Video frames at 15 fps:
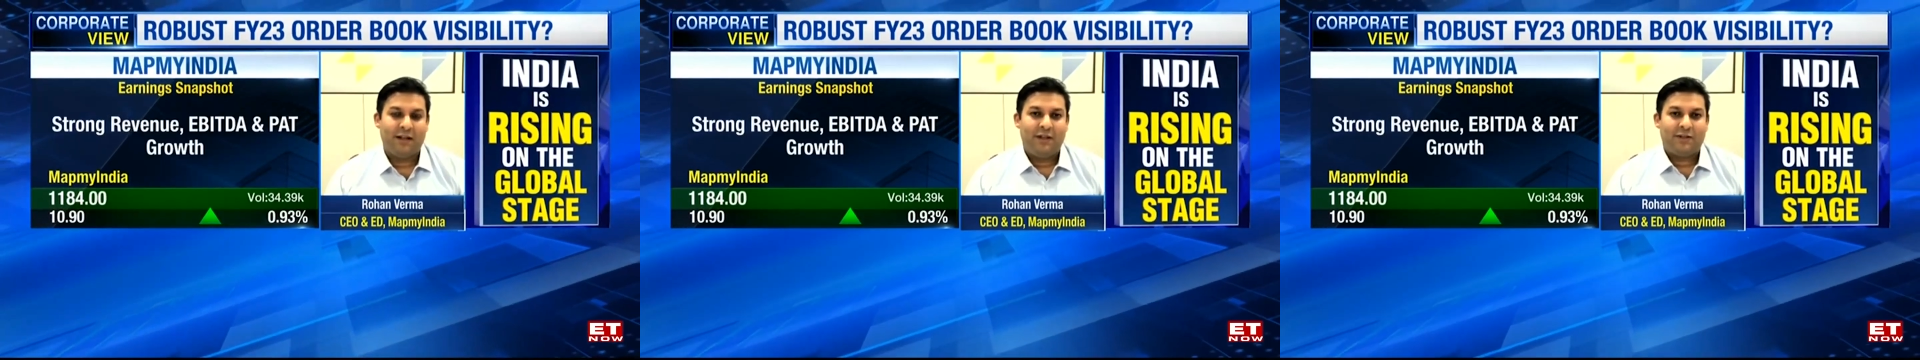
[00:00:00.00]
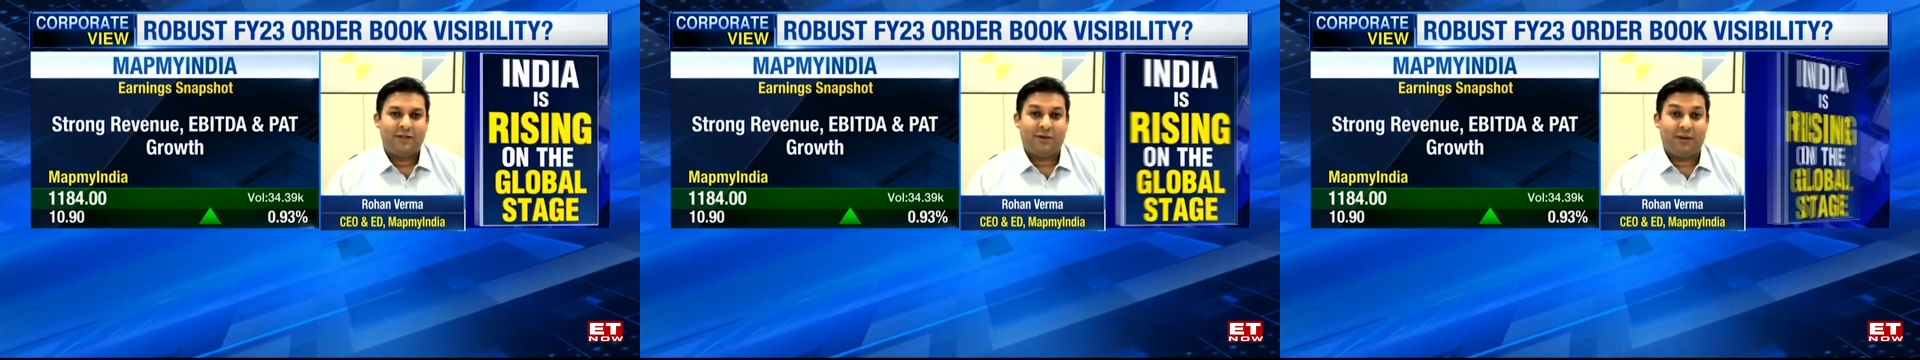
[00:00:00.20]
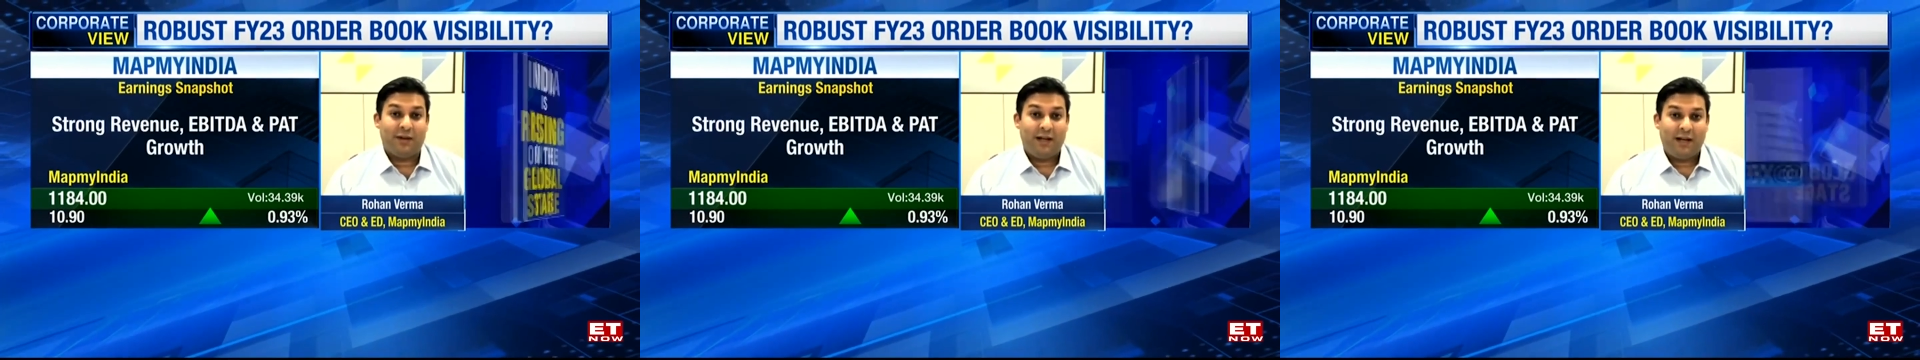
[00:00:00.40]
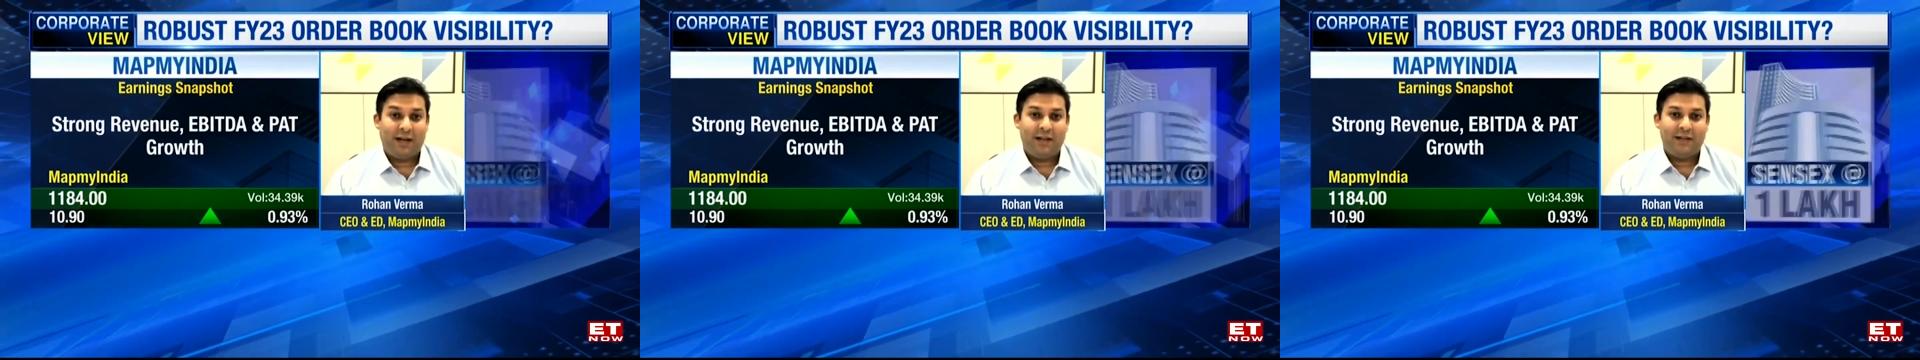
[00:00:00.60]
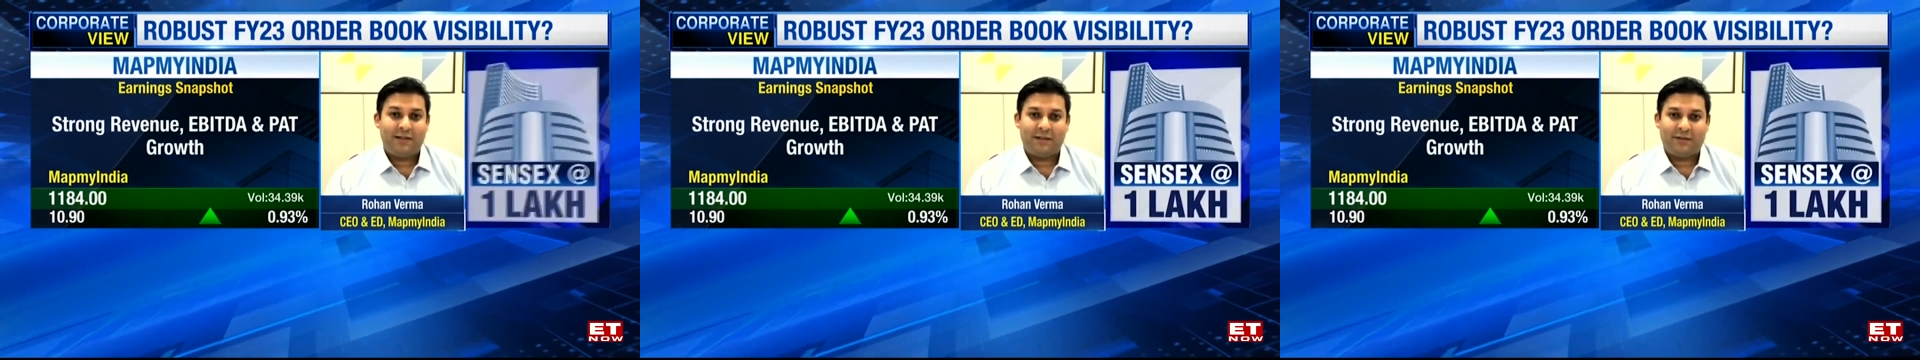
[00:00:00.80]
So A I
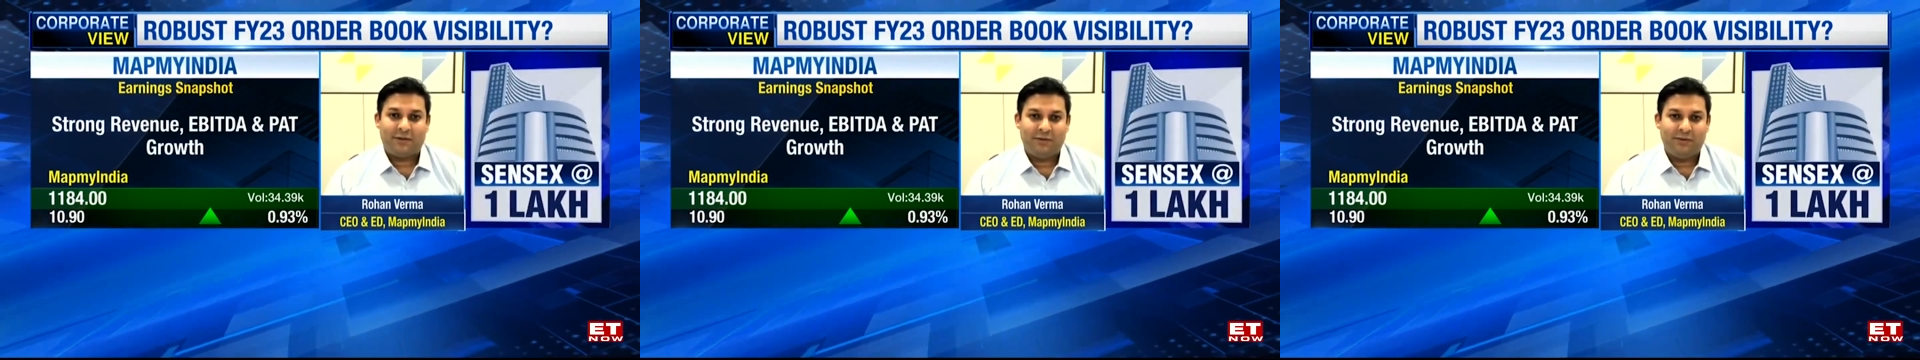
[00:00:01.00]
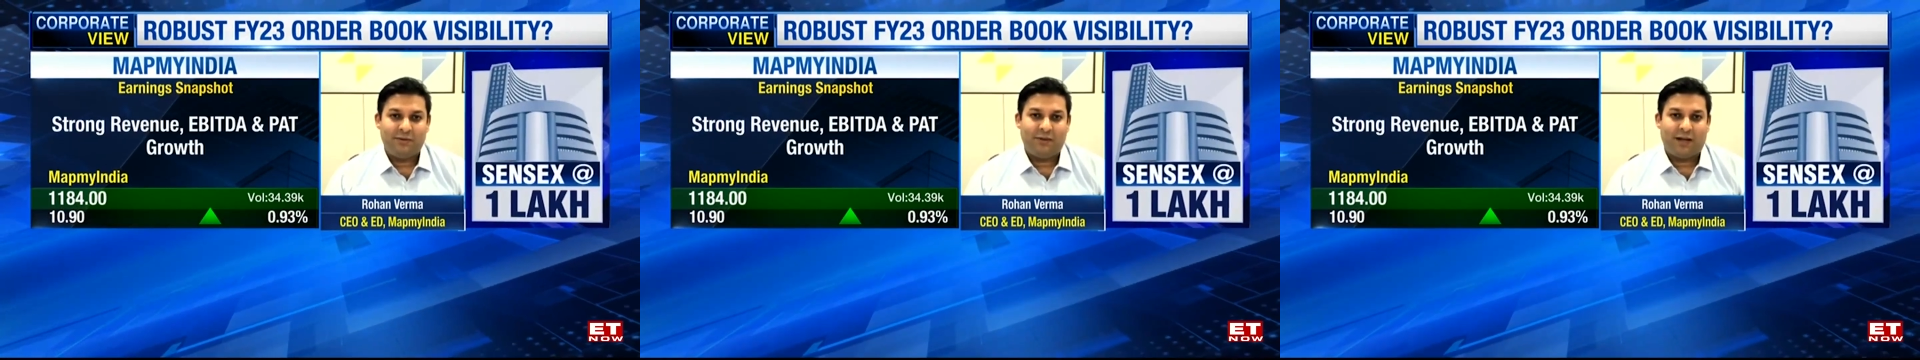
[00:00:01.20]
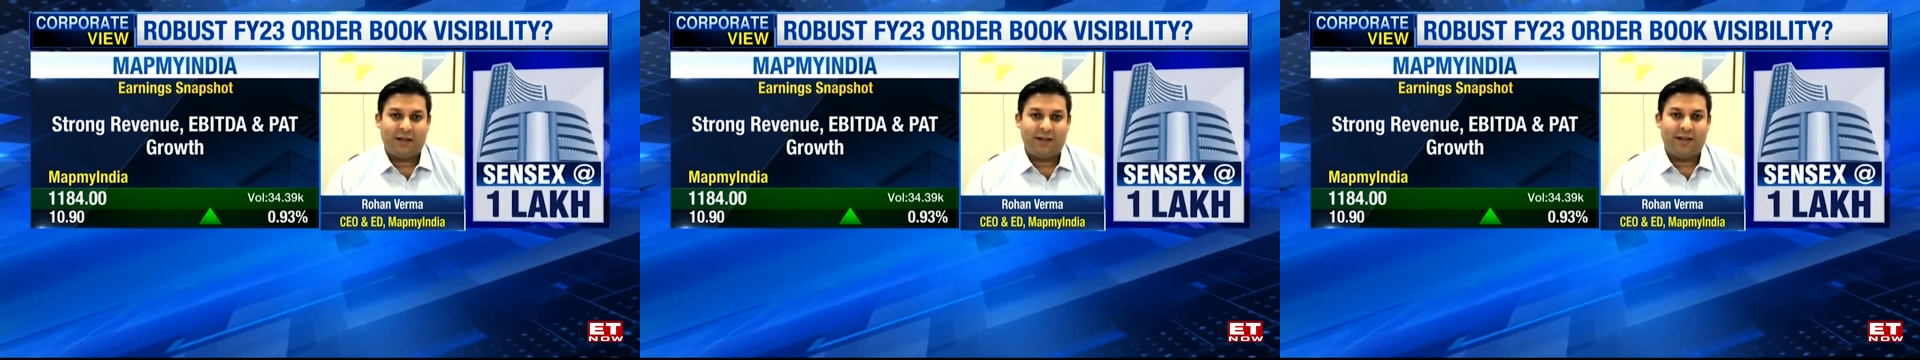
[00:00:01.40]
is a tool. I